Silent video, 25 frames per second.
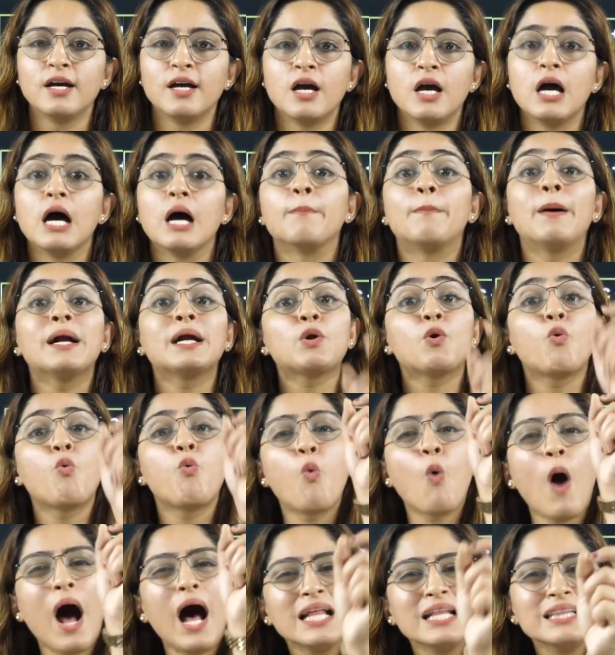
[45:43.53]
But
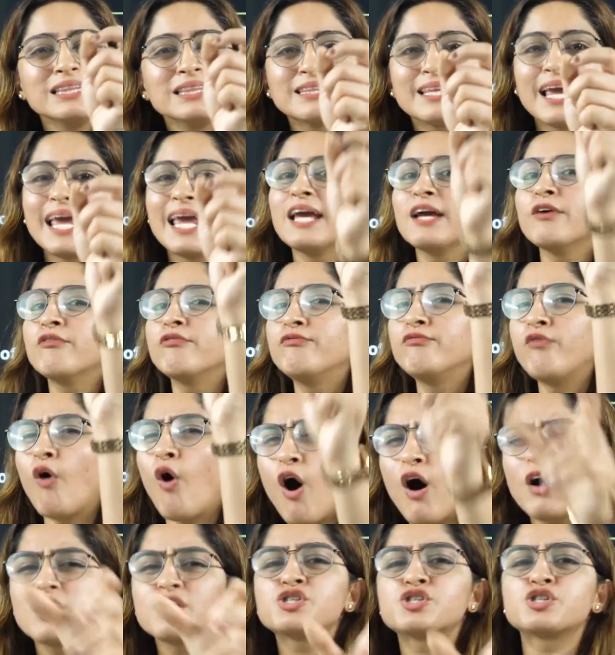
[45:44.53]
one thing for
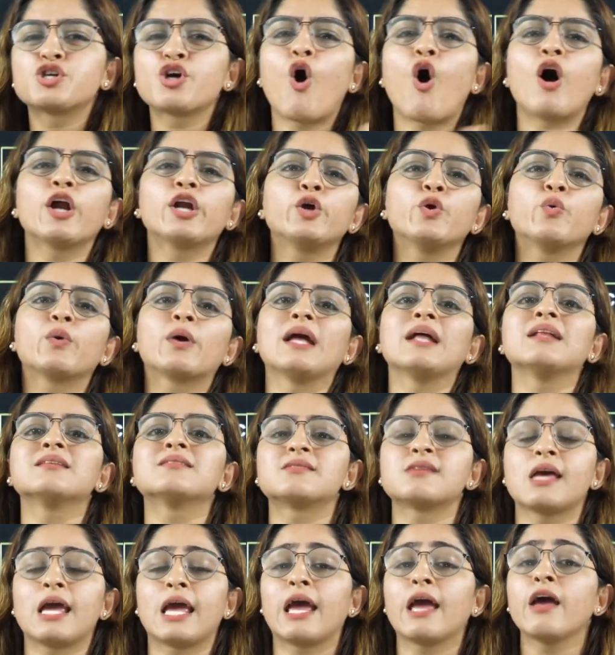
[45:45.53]
sure you can
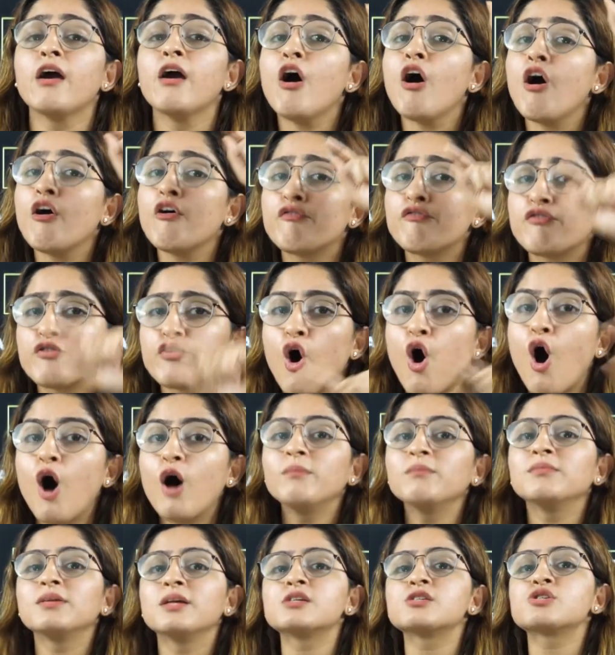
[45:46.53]
say from
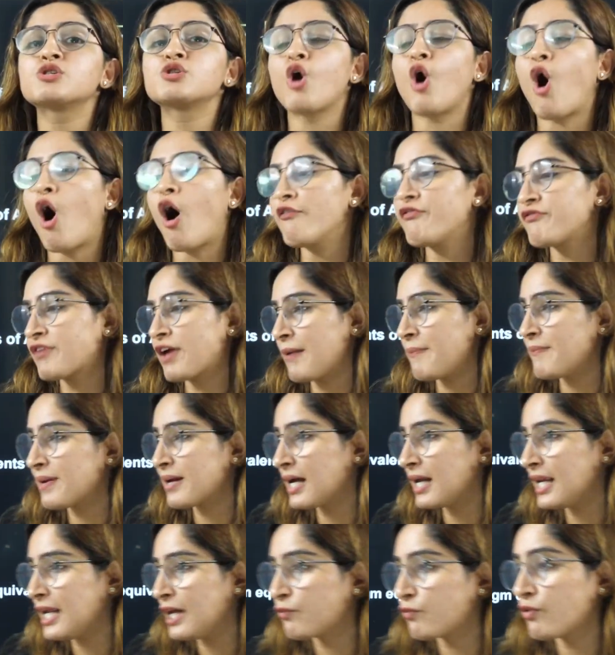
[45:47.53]
this law of chemical
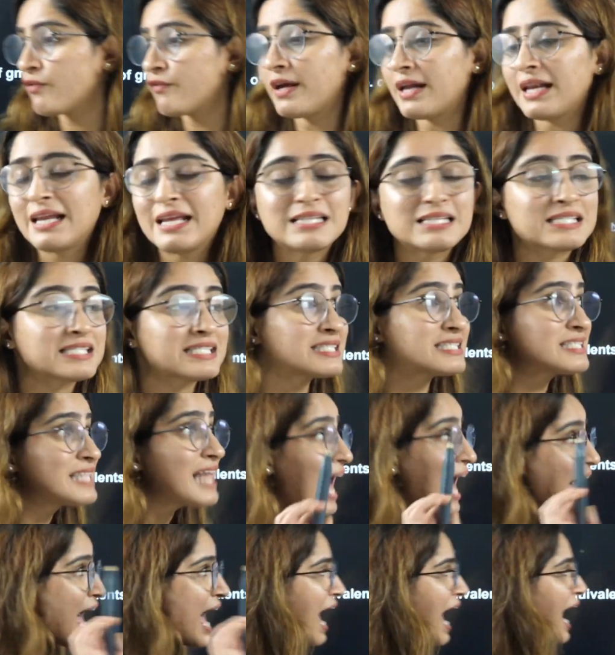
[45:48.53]
equivalence,
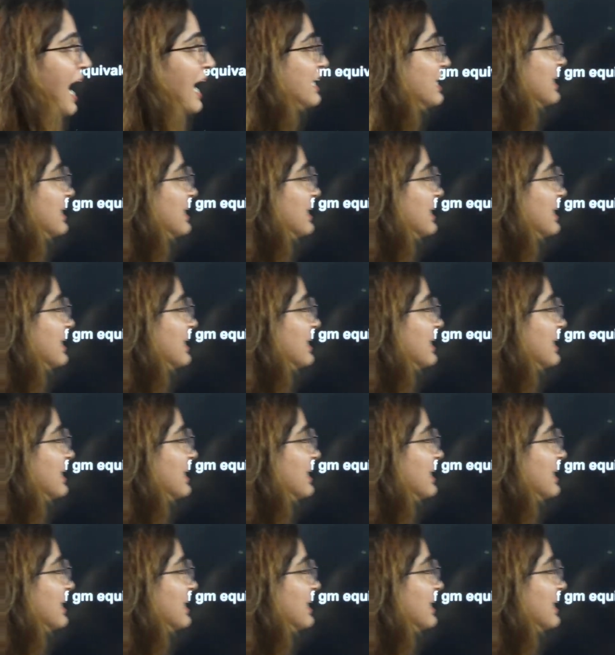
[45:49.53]
that